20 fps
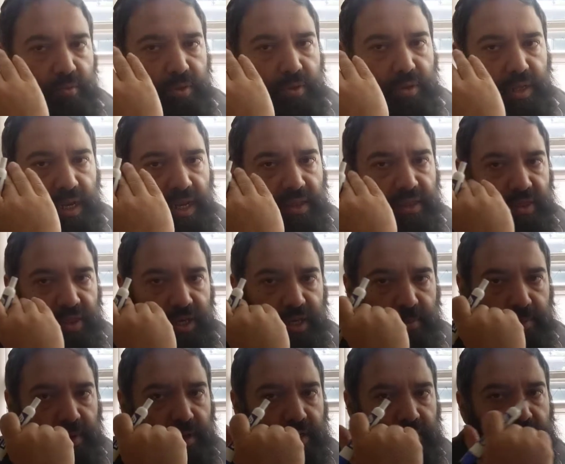cannot think
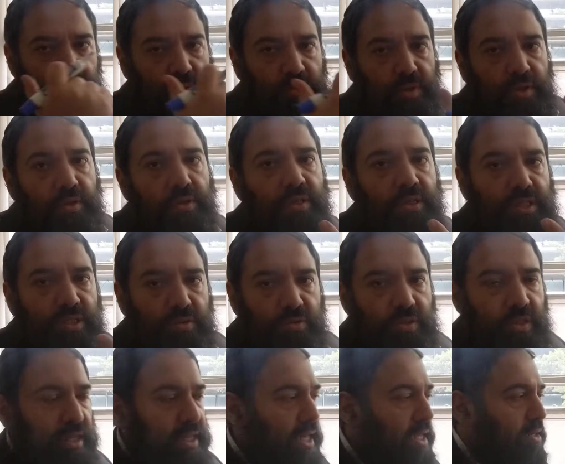about it, so it's through
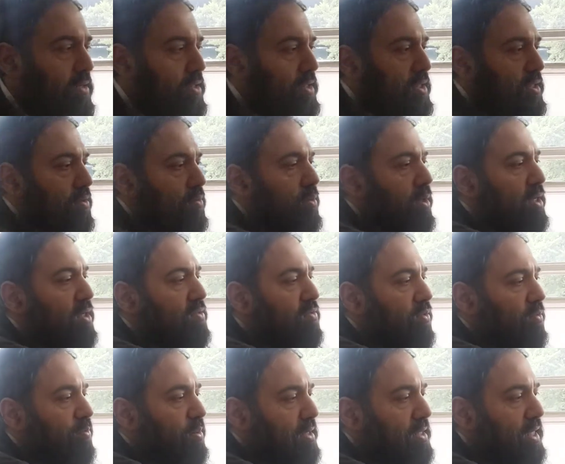the letters. So what this
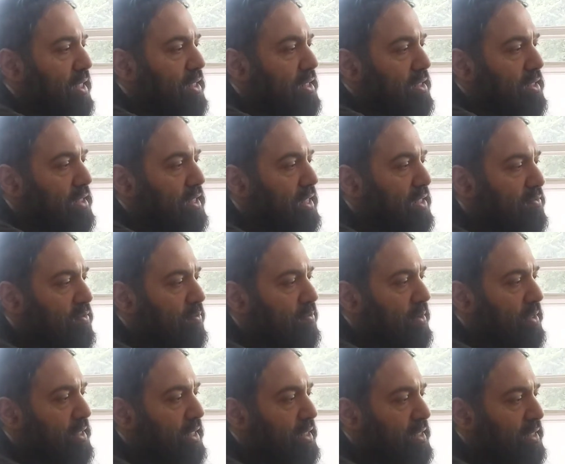represents
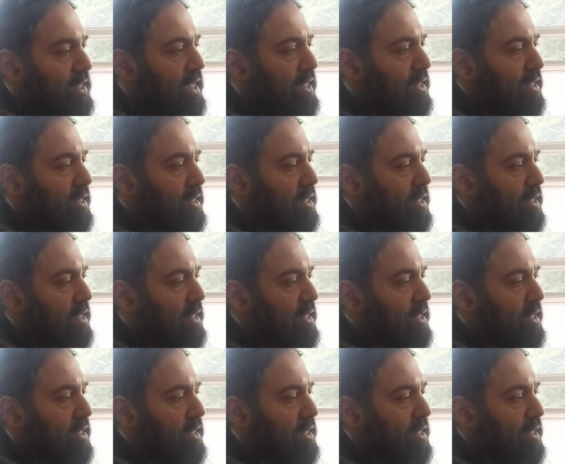that